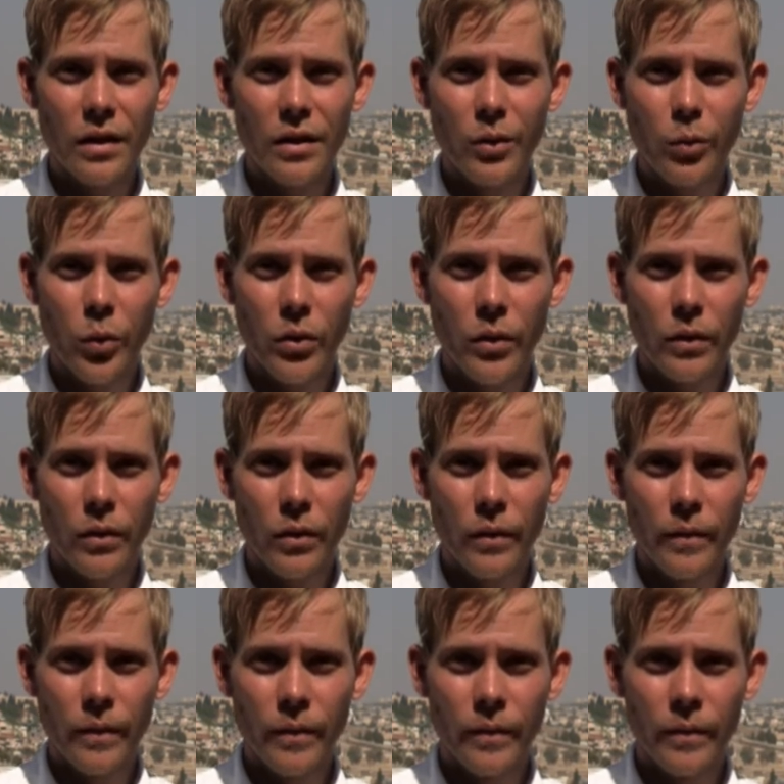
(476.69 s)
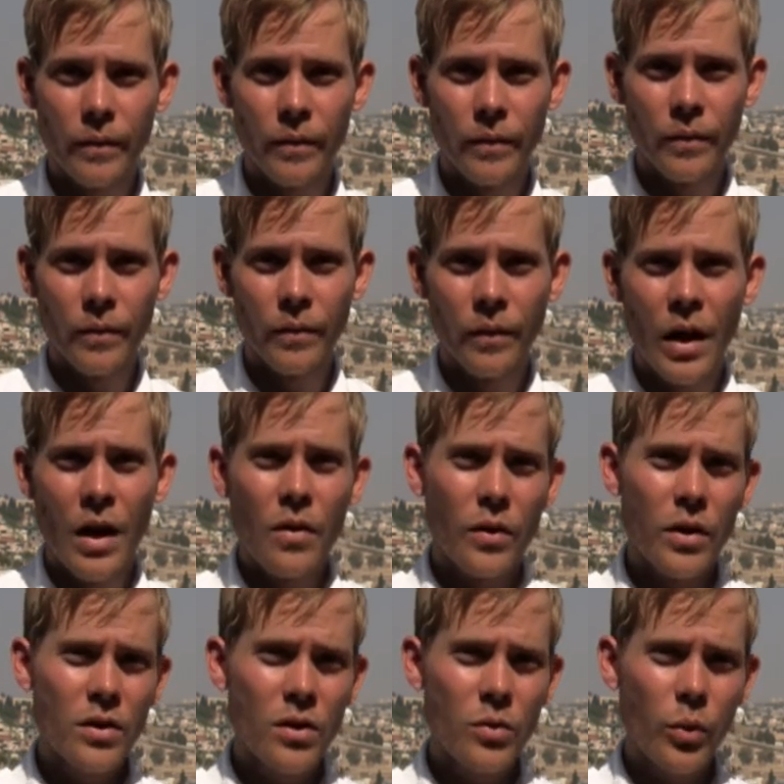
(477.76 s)
in the world.
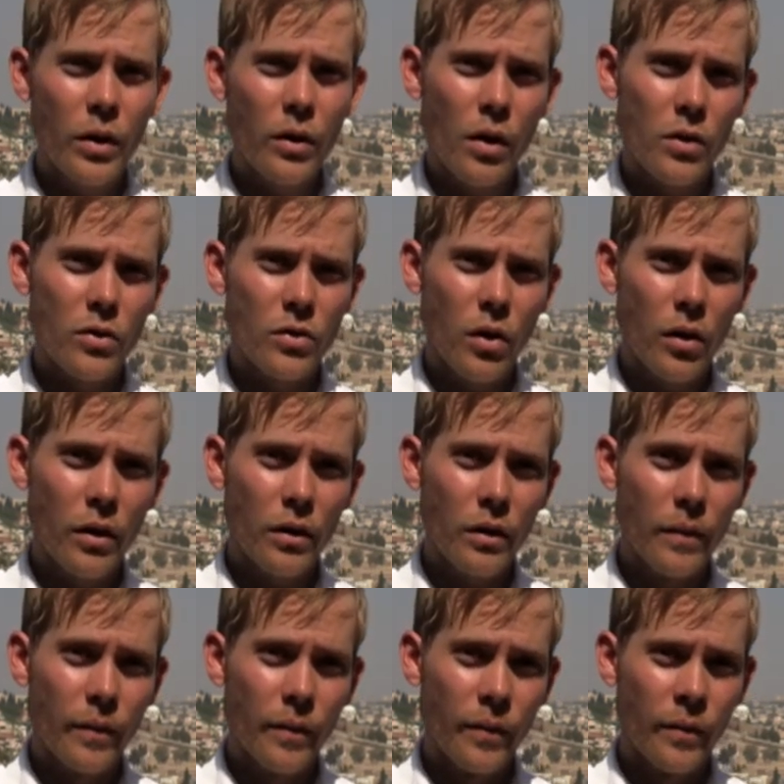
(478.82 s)
This is where it all started.